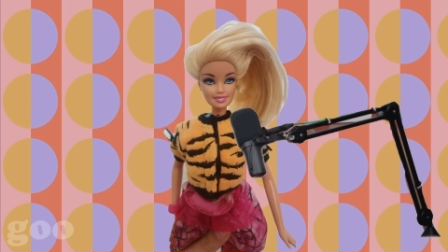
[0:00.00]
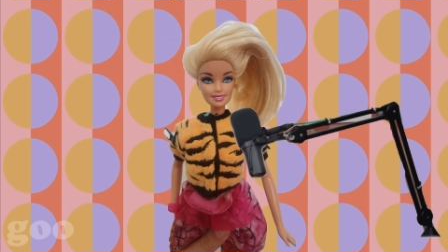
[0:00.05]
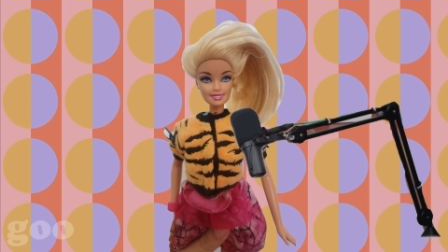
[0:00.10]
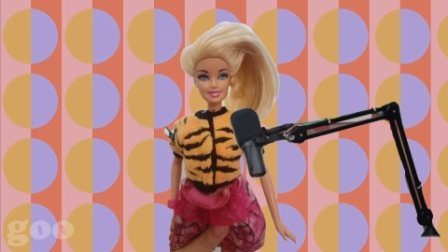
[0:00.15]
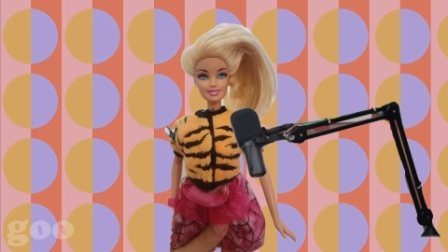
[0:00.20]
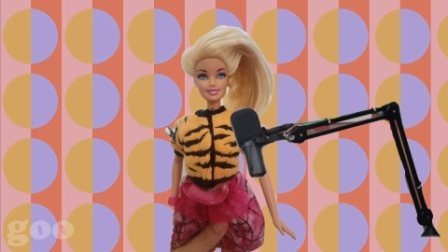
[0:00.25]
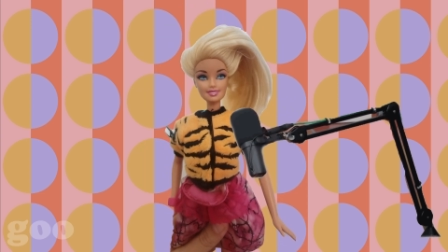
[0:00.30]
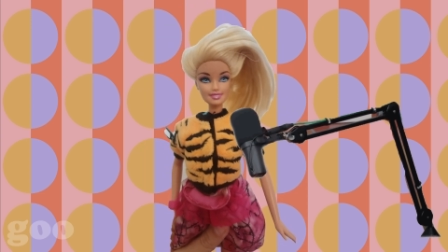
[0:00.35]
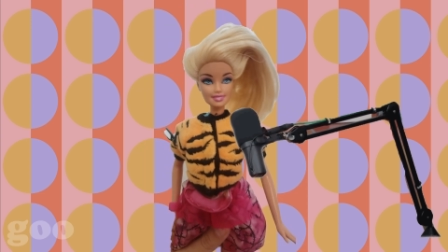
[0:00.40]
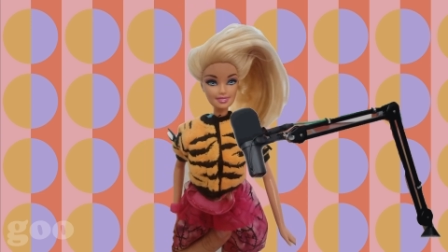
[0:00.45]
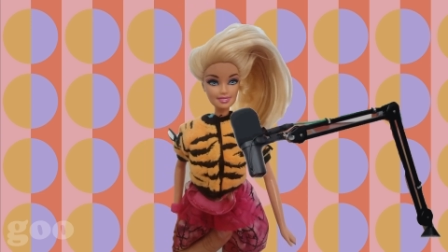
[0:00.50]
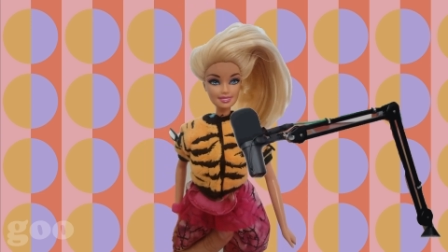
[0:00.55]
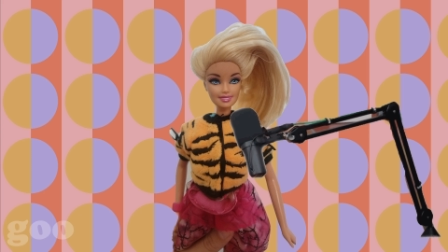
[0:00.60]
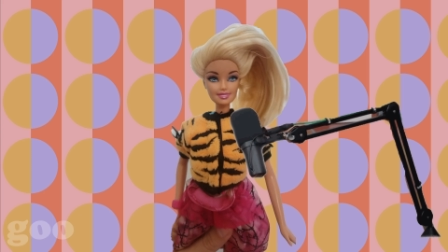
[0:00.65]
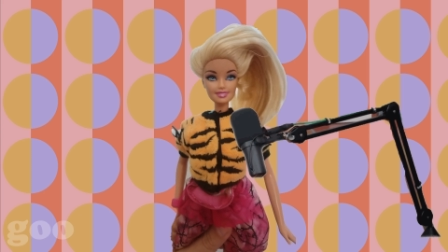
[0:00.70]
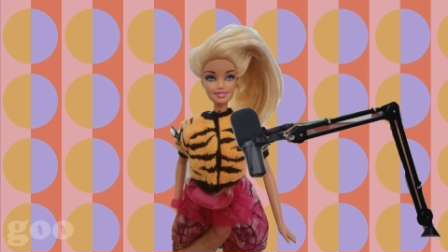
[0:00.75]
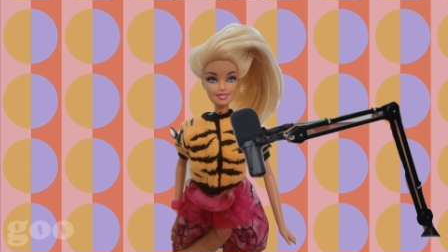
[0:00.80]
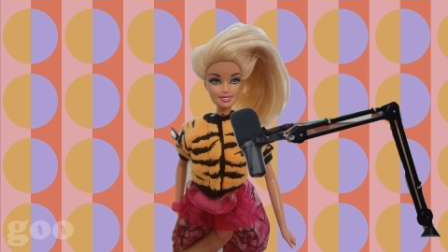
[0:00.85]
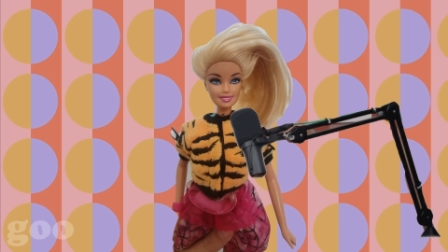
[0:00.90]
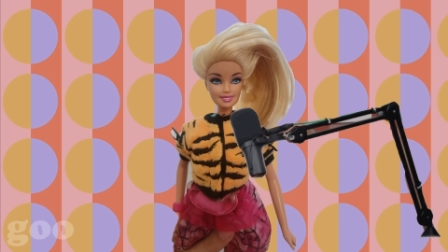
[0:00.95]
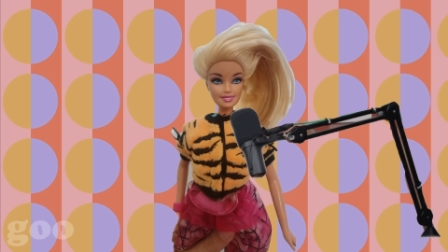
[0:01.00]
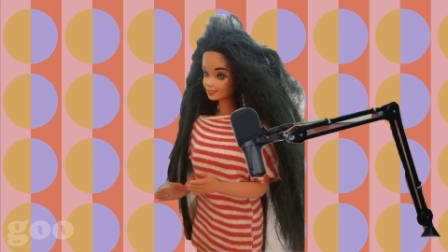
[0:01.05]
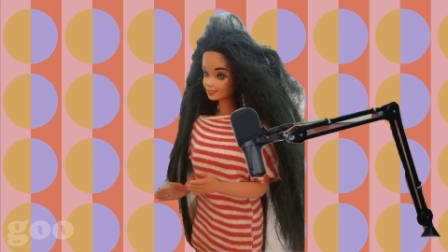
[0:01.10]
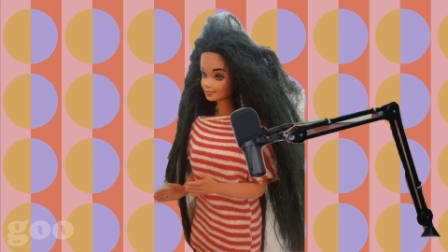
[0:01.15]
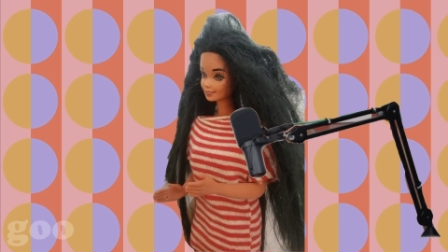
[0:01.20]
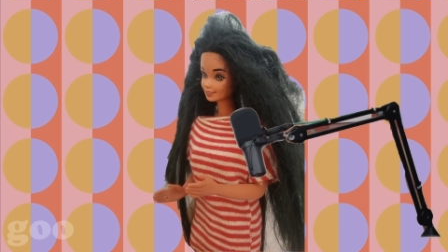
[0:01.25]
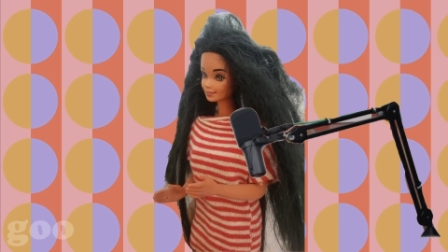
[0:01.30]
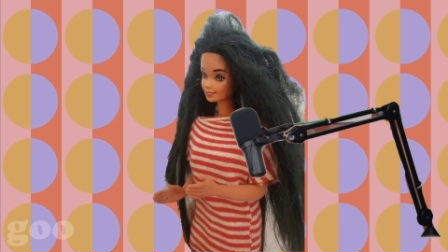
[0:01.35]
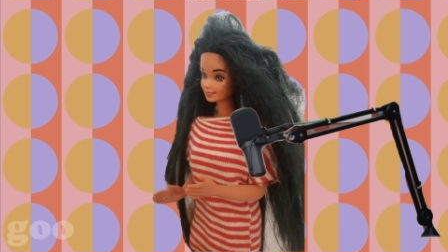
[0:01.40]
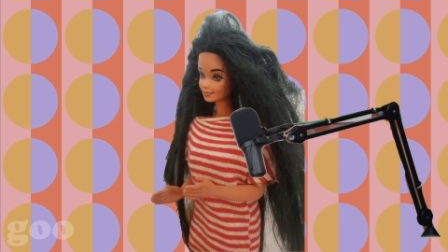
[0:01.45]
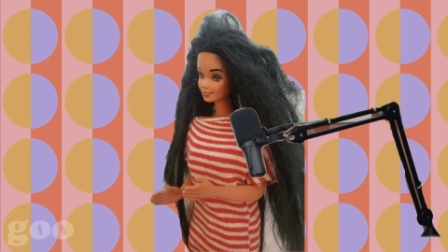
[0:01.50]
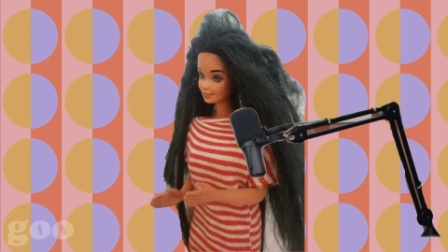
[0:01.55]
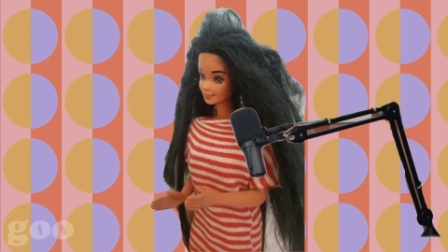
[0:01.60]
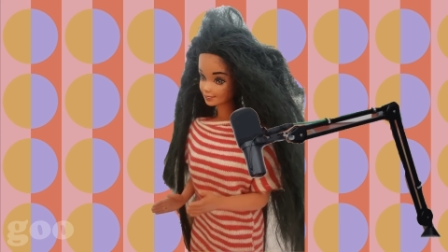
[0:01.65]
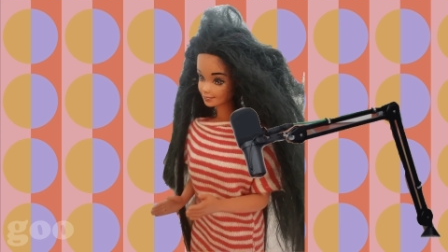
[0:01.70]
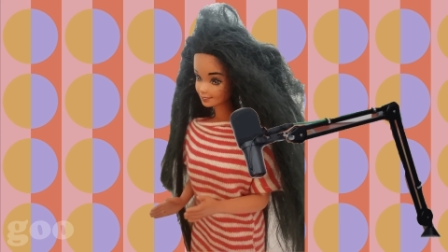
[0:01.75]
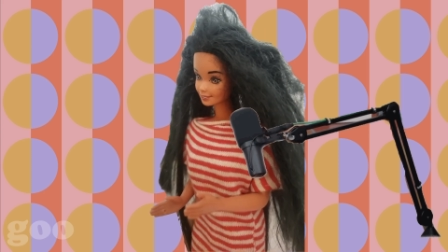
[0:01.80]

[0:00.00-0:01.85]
But I wonder